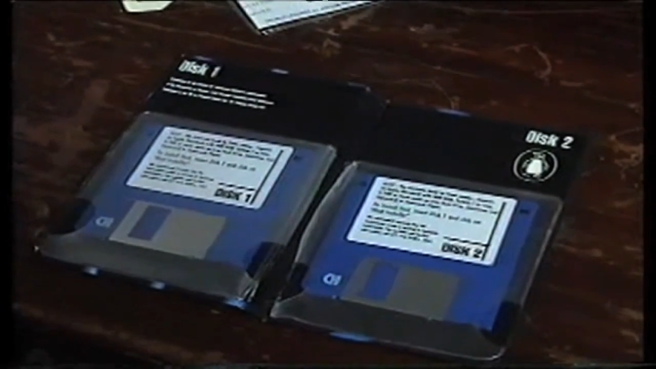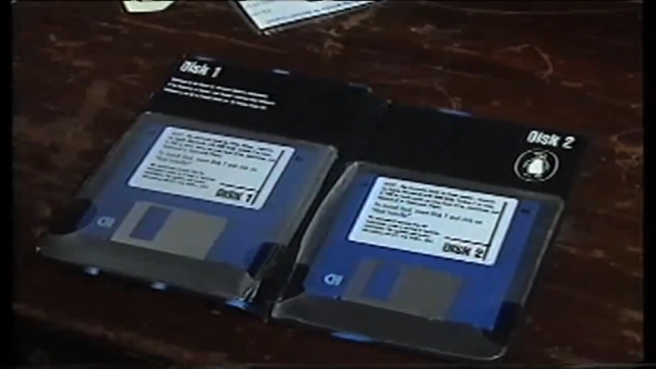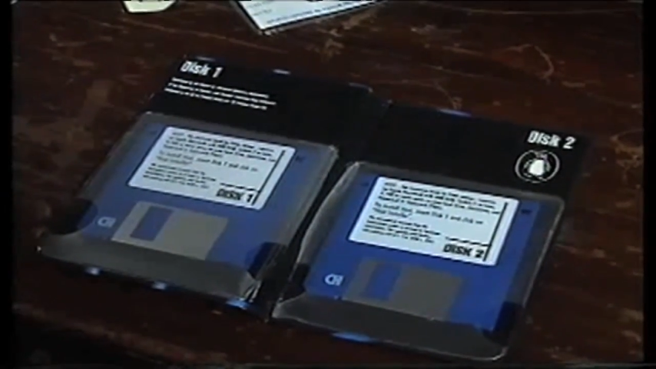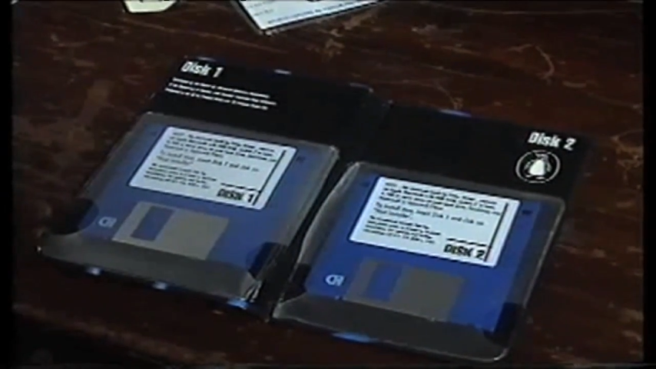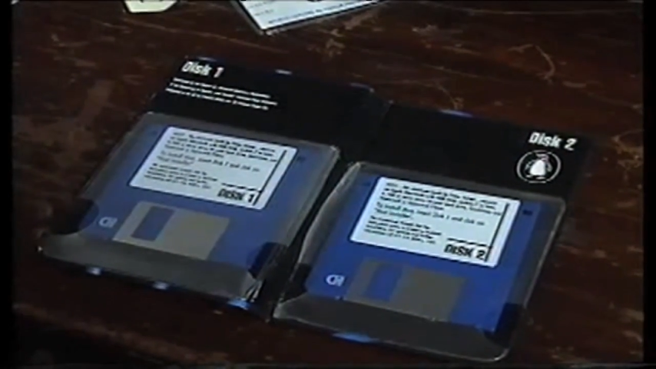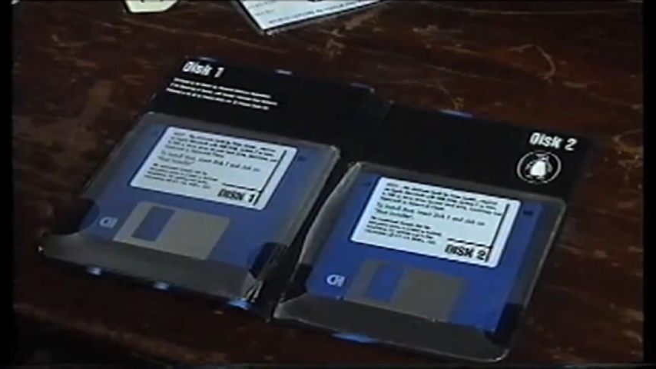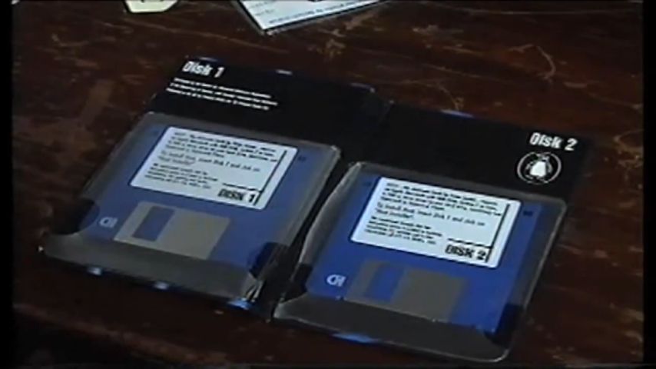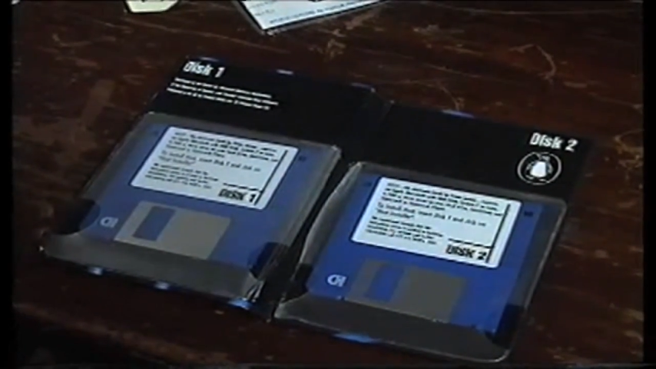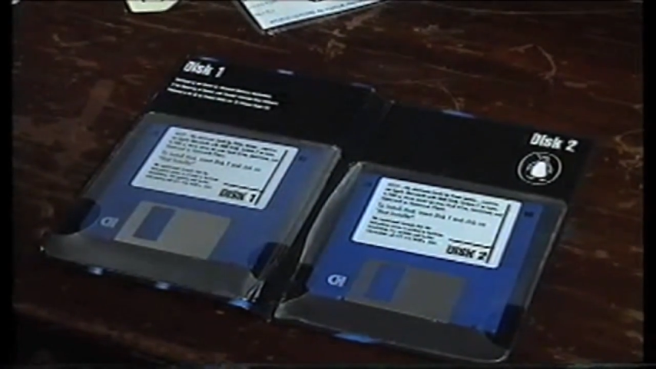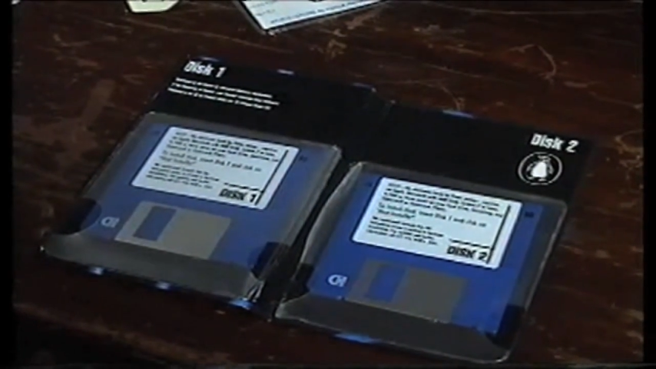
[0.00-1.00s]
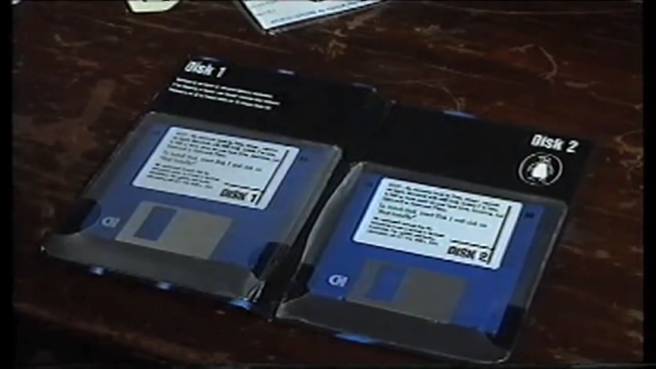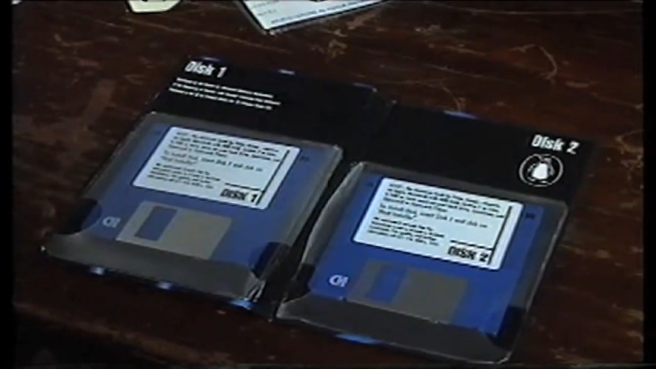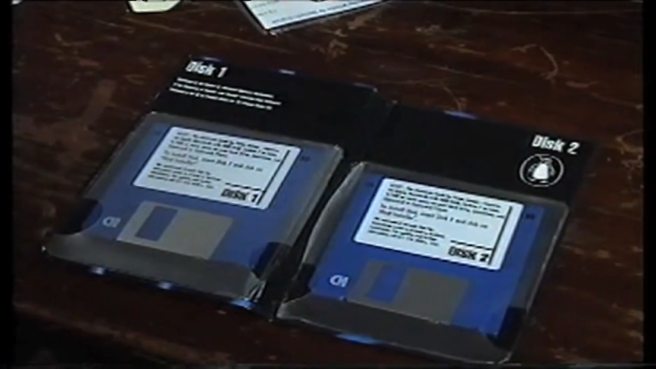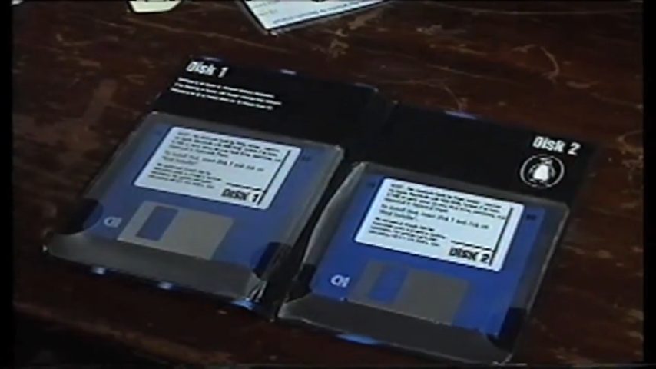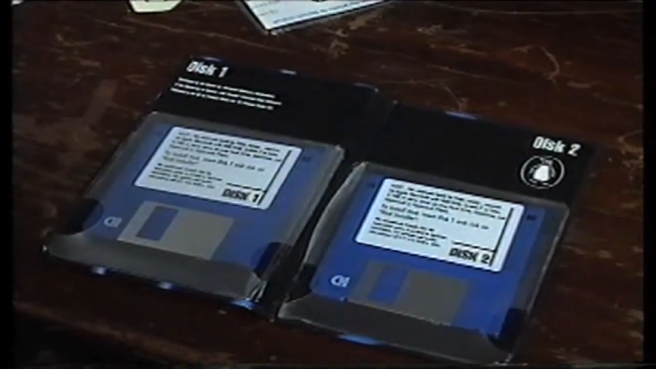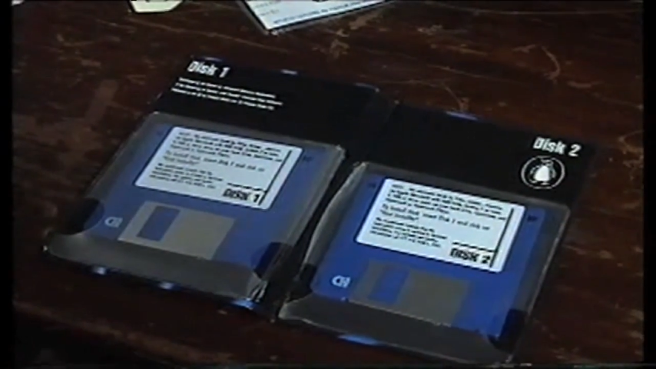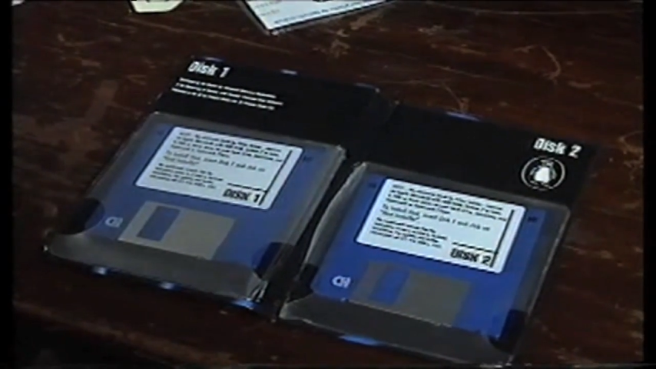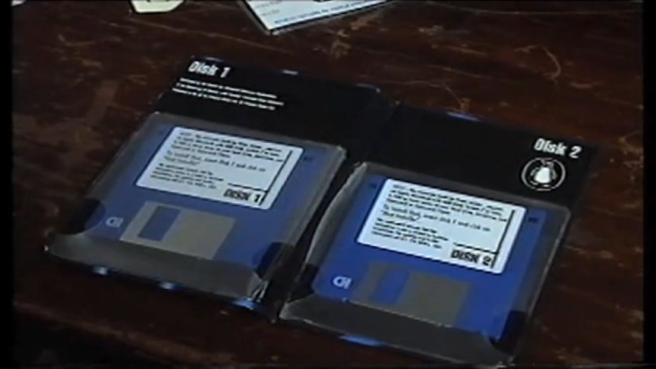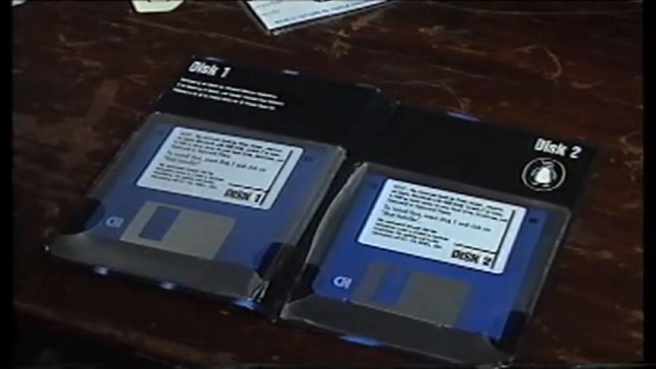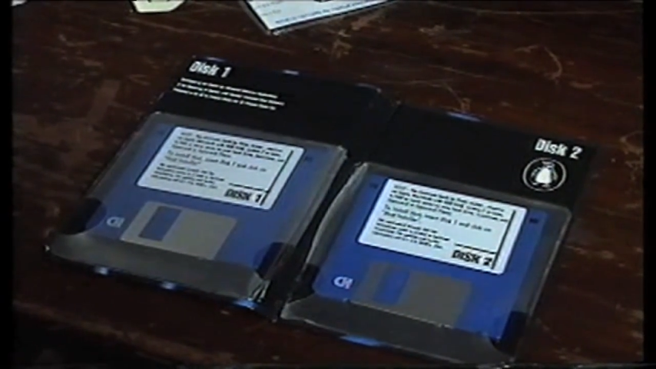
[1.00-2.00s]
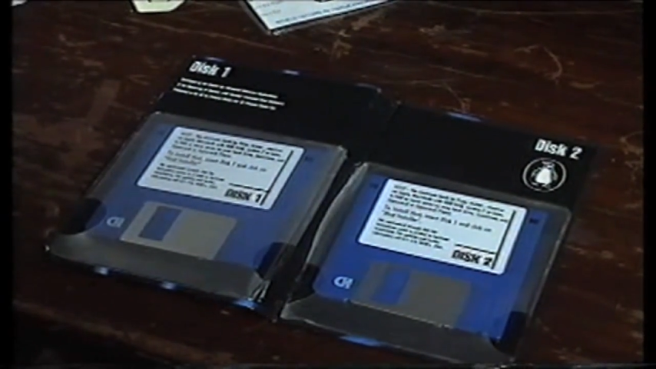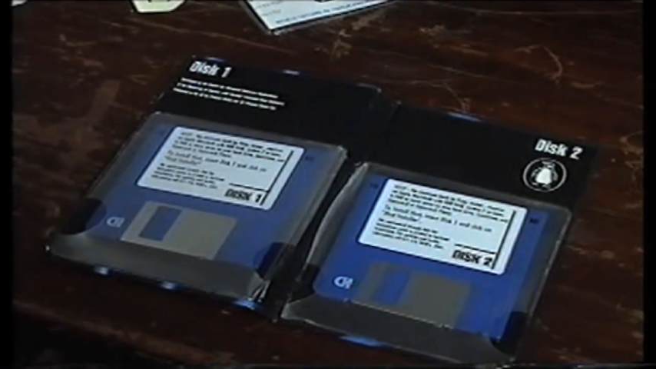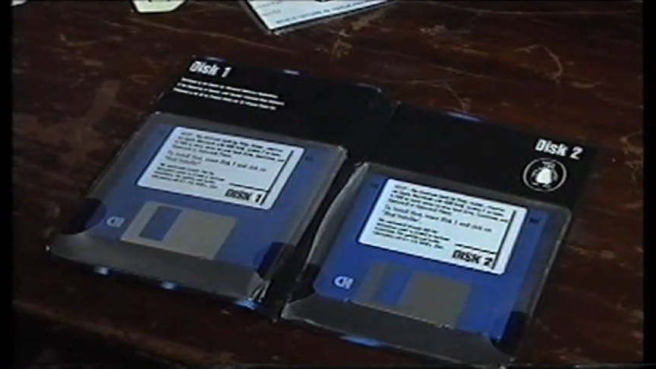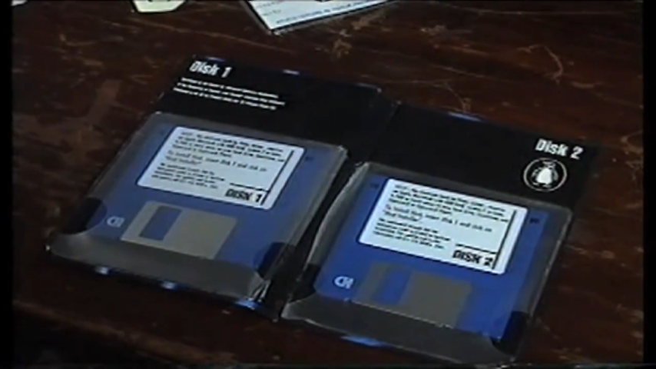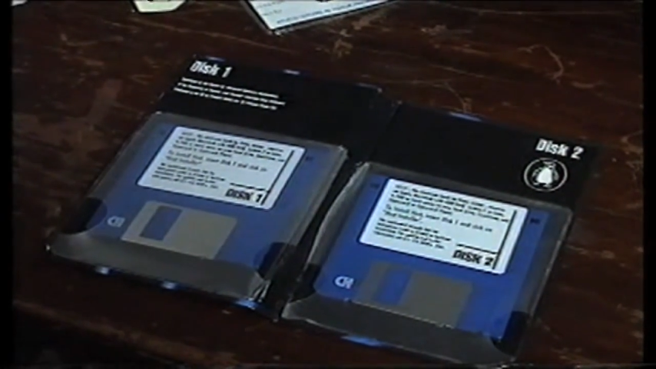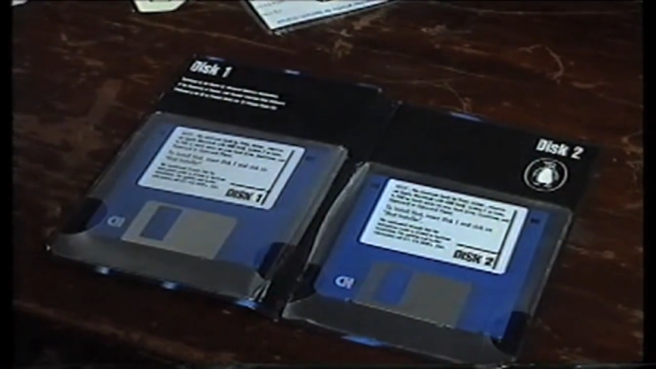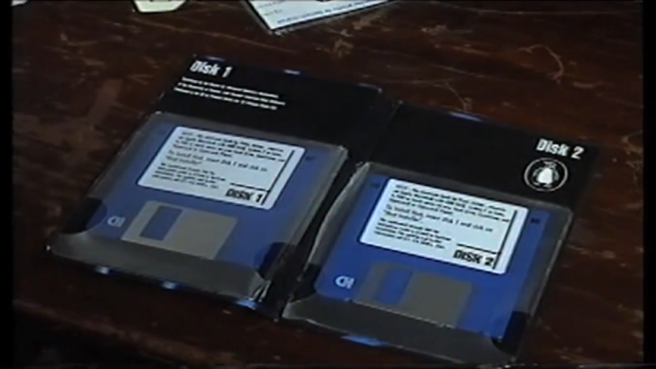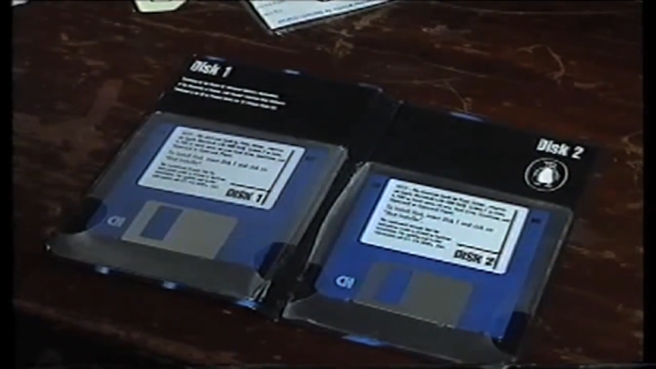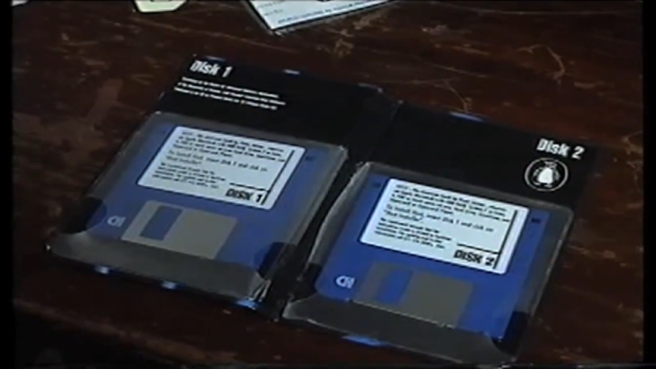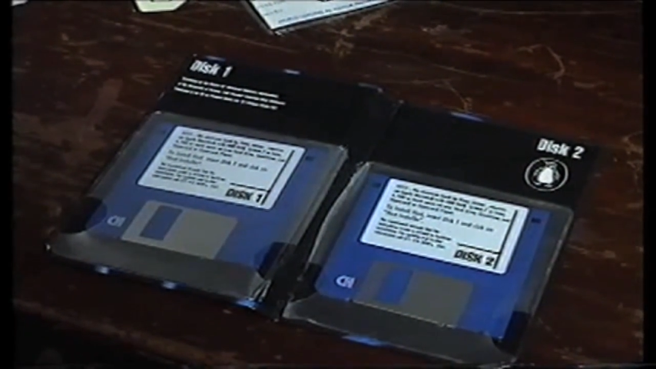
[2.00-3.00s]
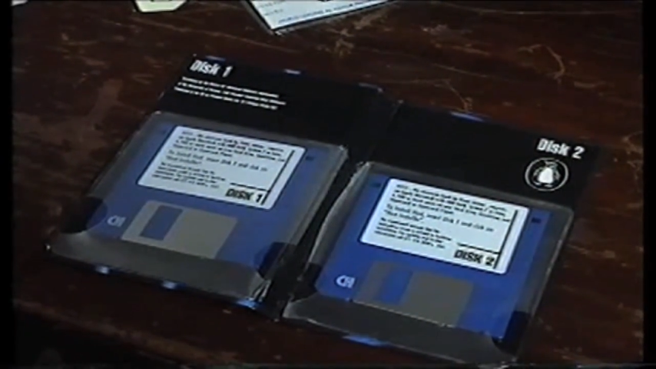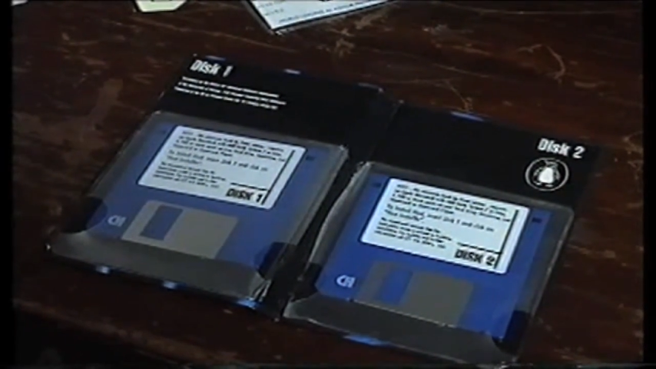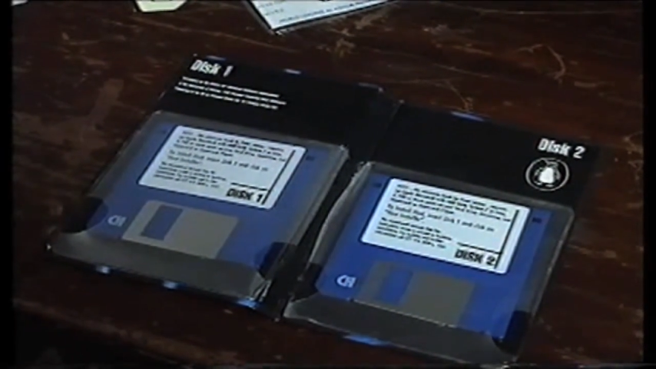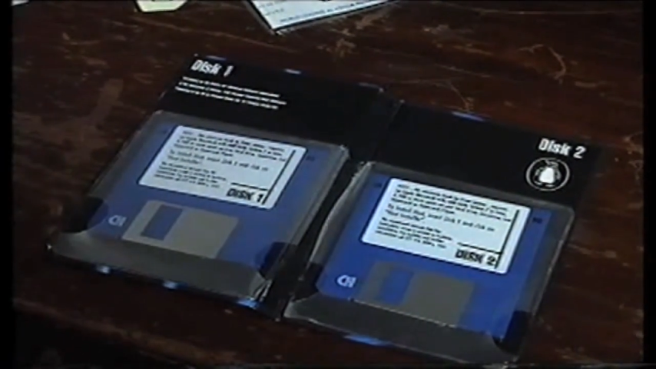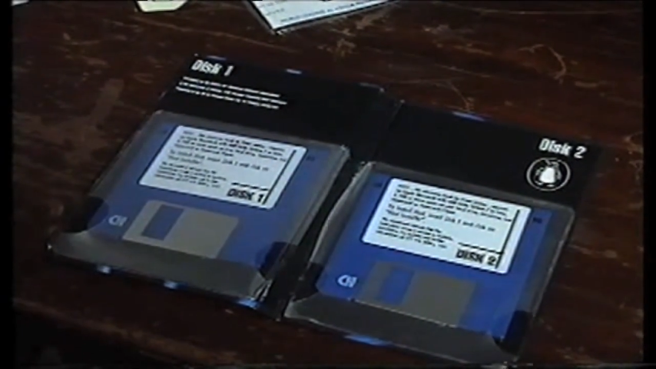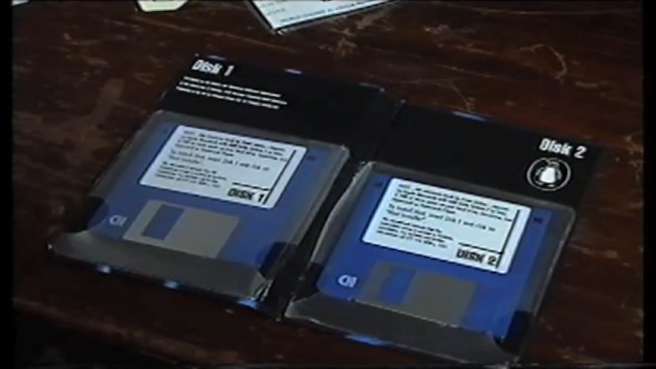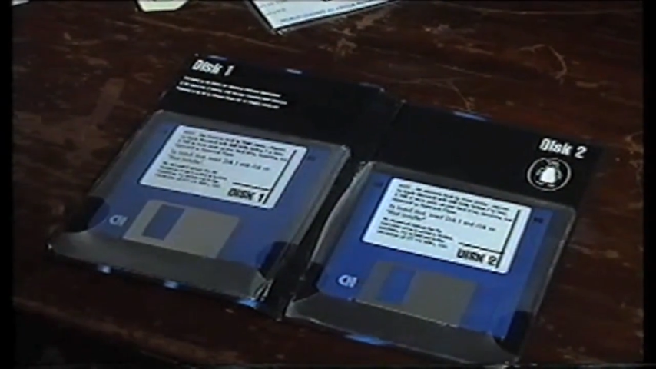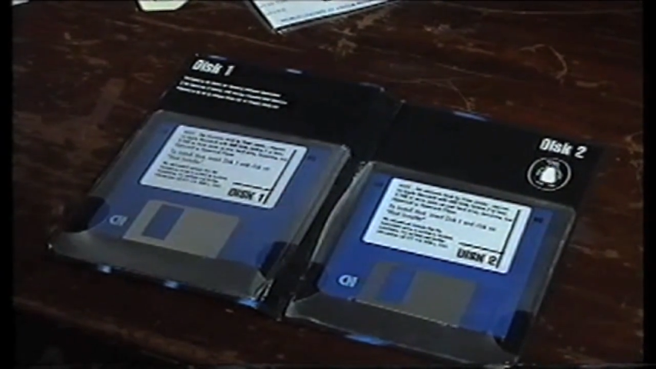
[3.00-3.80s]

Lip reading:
No face is visible, so there are no lips to read.